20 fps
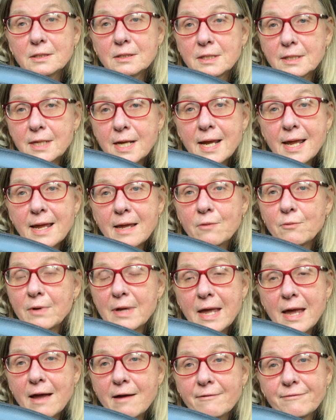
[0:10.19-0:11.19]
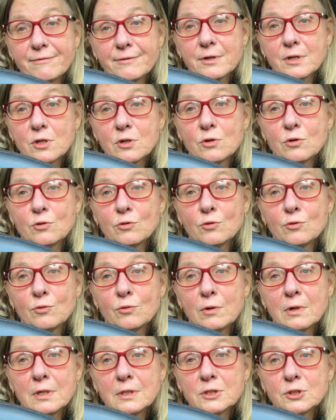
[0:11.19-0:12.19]
Today we have for
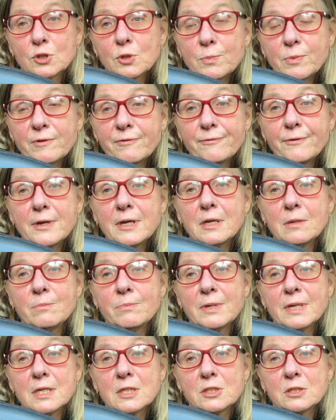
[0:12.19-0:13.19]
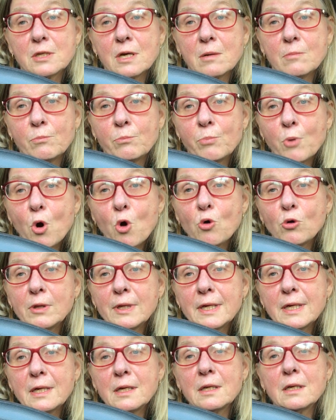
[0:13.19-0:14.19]
you super funny bits on
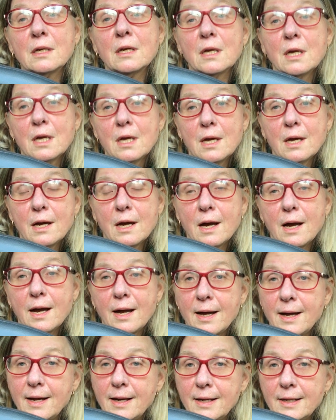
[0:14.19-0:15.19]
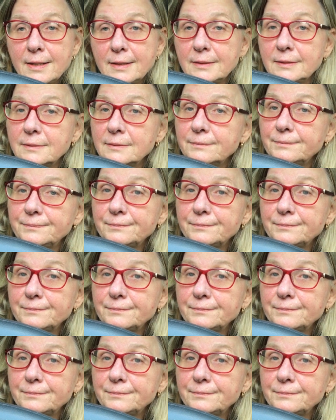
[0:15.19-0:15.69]
bowling, driving